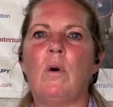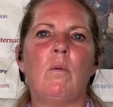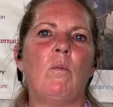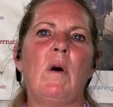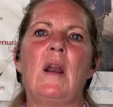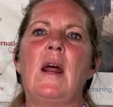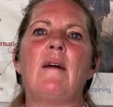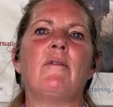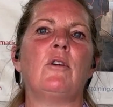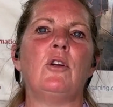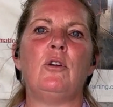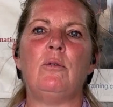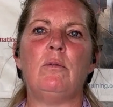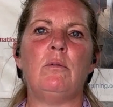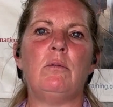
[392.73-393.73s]
whatever
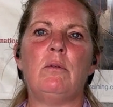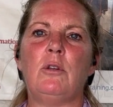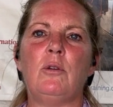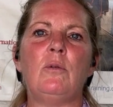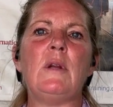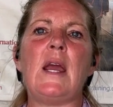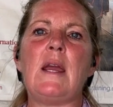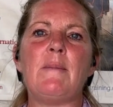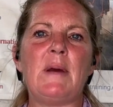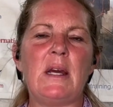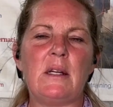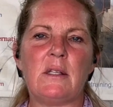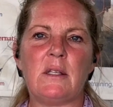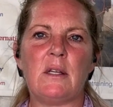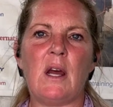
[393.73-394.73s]
you you name
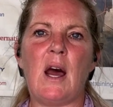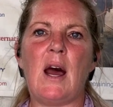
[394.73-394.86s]
it.